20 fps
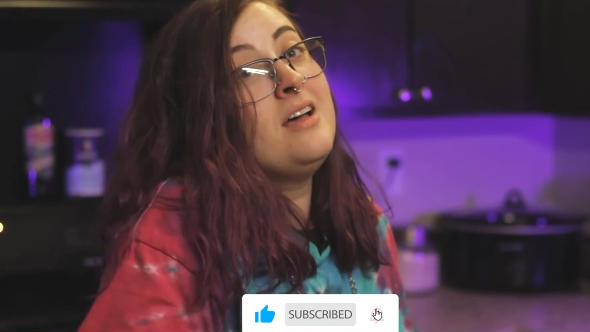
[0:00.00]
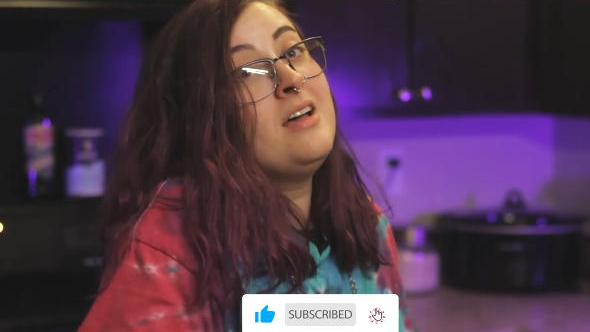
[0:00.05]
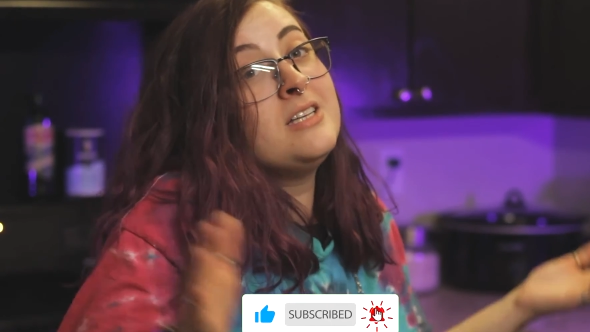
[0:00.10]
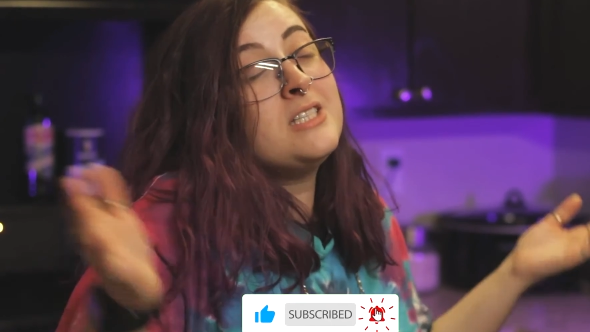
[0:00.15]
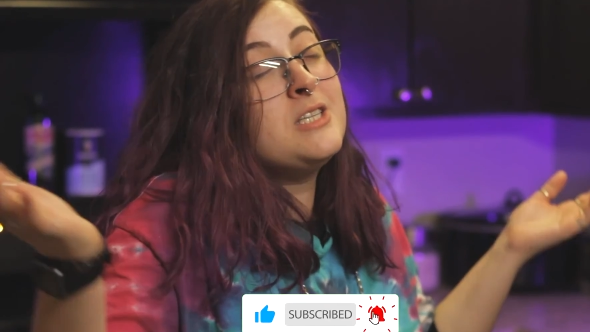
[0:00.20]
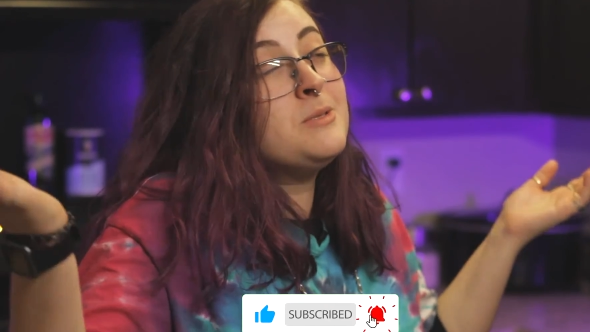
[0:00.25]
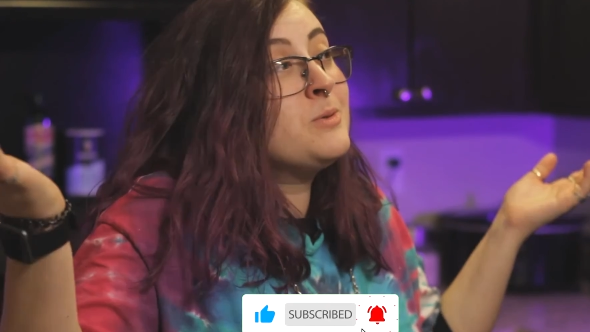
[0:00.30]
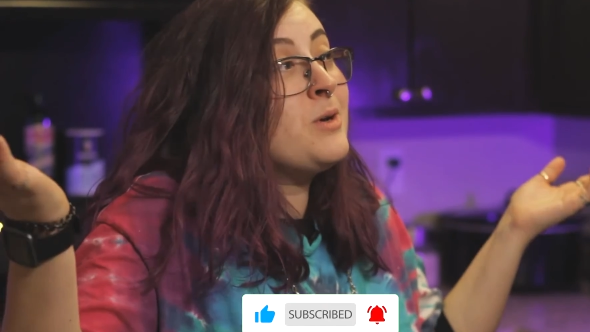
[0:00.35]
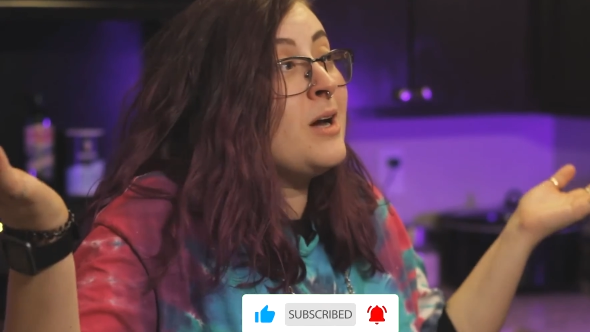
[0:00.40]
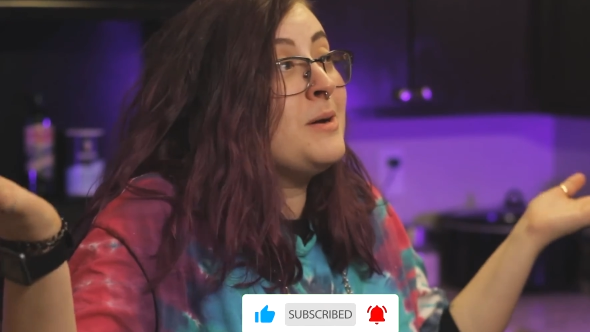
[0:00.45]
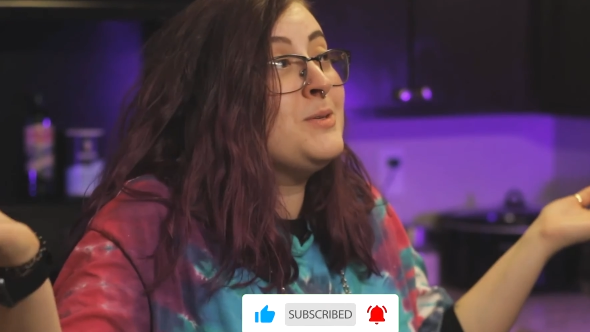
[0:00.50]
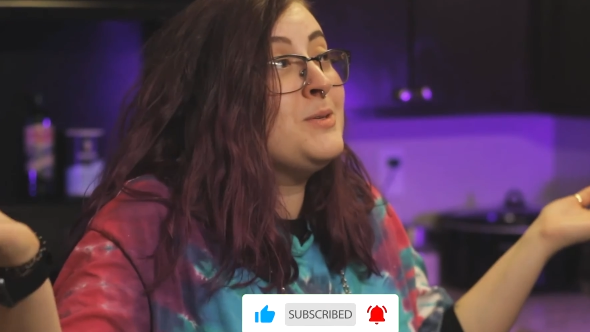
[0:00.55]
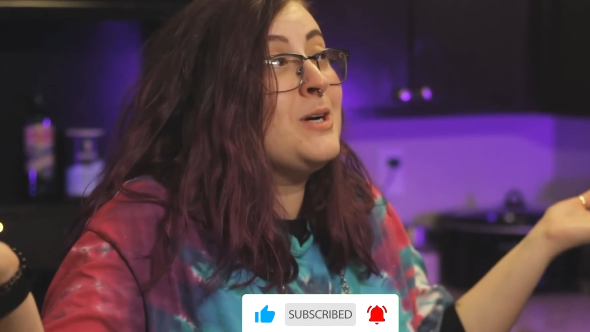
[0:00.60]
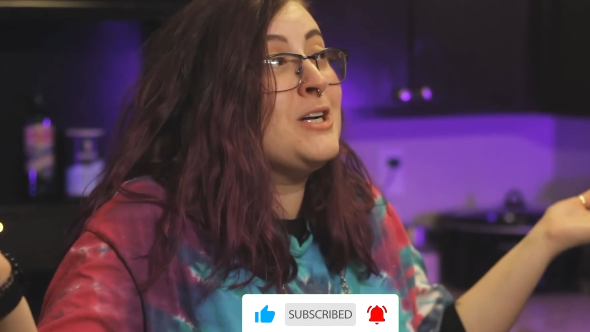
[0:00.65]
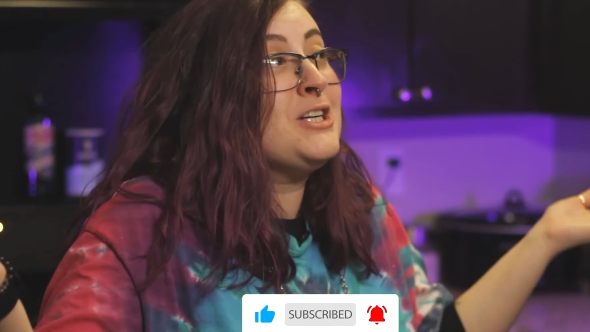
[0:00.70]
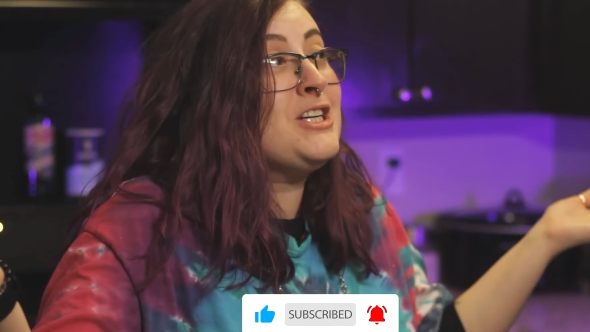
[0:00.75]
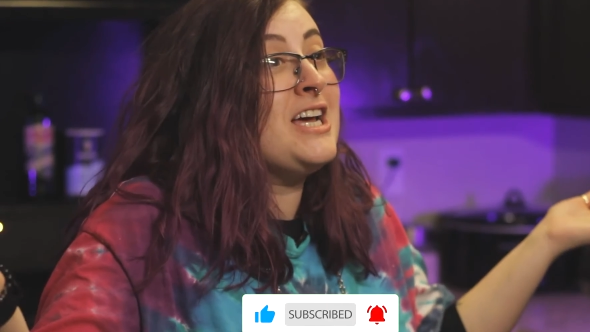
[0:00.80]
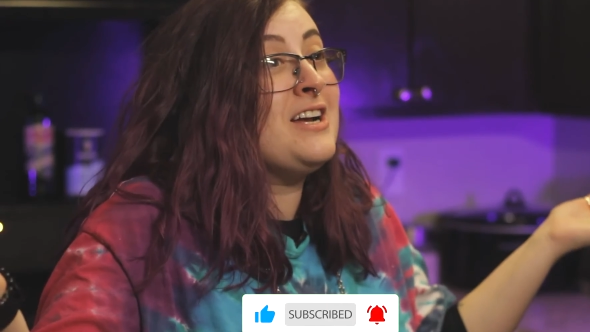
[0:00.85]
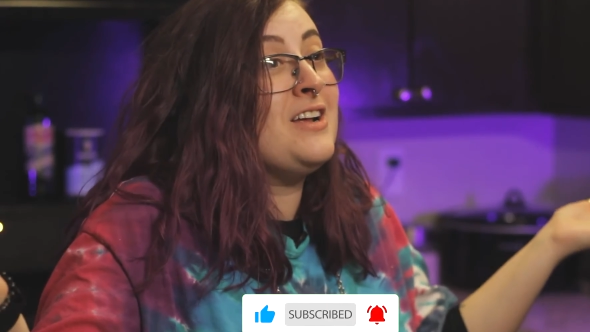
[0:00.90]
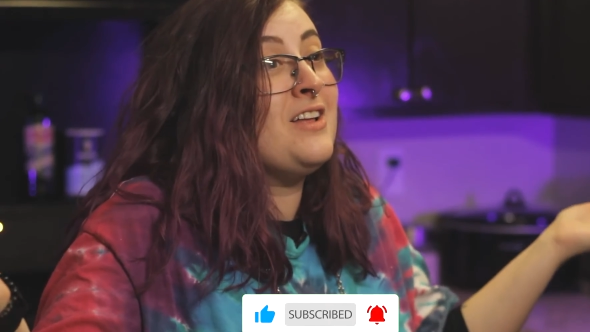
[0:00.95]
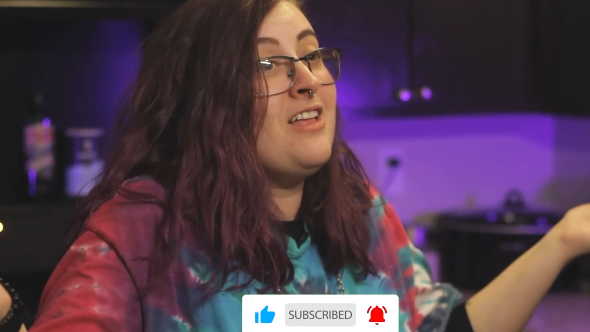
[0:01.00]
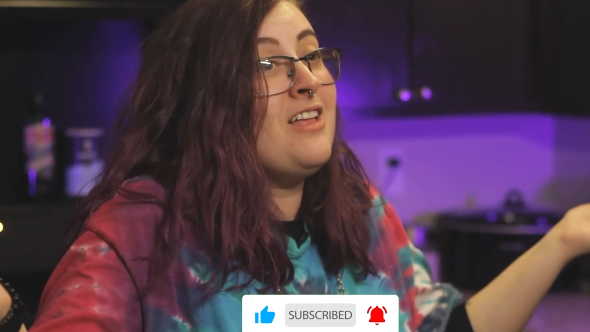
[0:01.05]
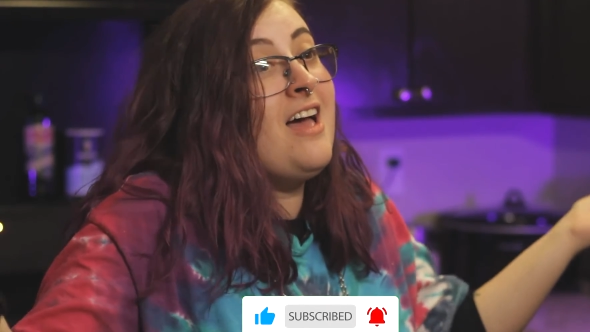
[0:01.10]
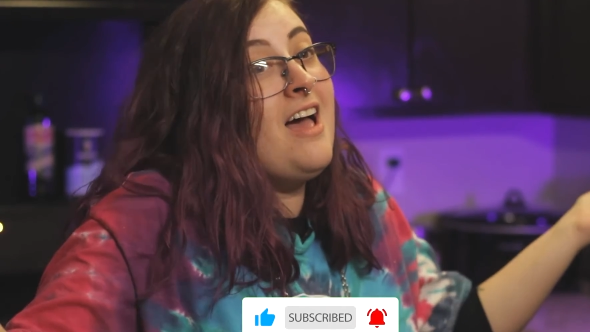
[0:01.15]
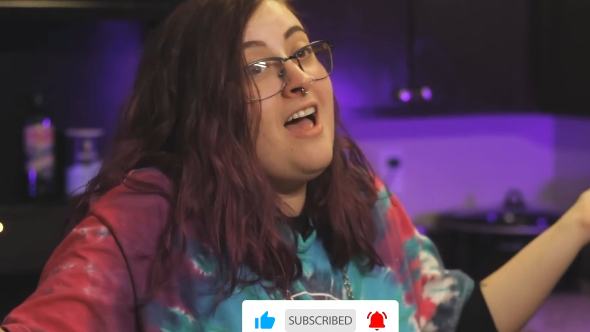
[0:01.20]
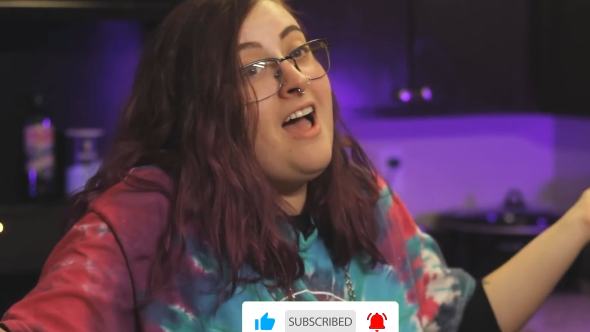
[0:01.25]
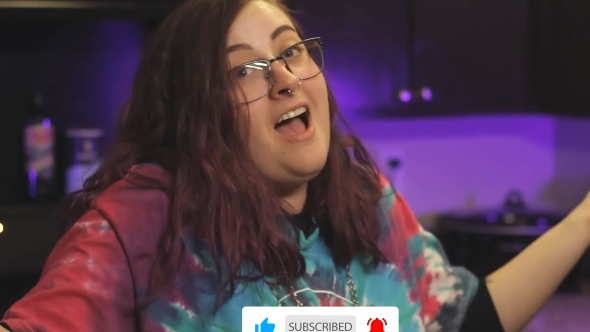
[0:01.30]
Subscribe to our channel.